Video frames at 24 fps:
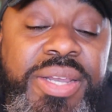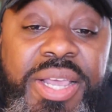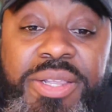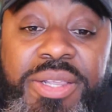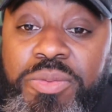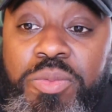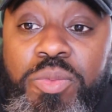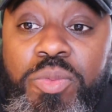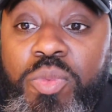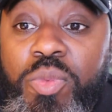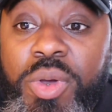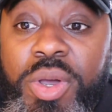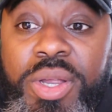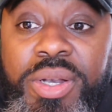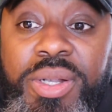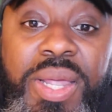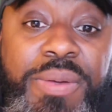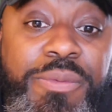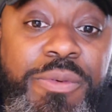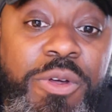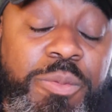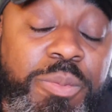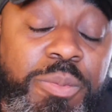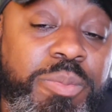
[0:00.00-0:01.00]
That's one
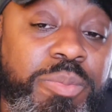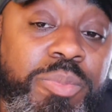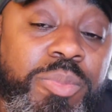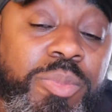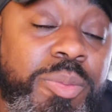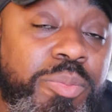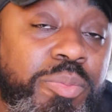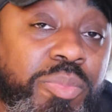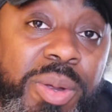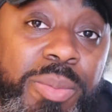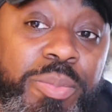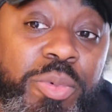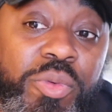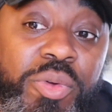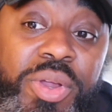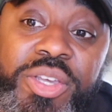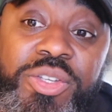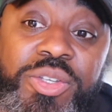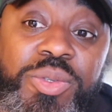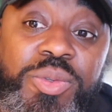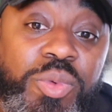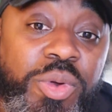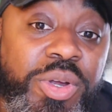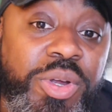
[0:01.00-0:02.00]
level of
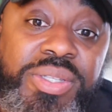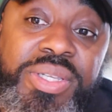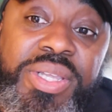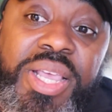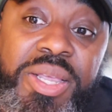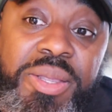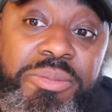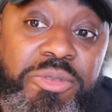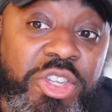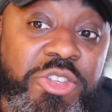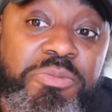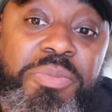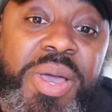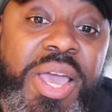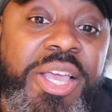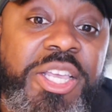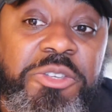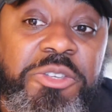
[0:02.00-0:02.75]
preparation where it's like, just my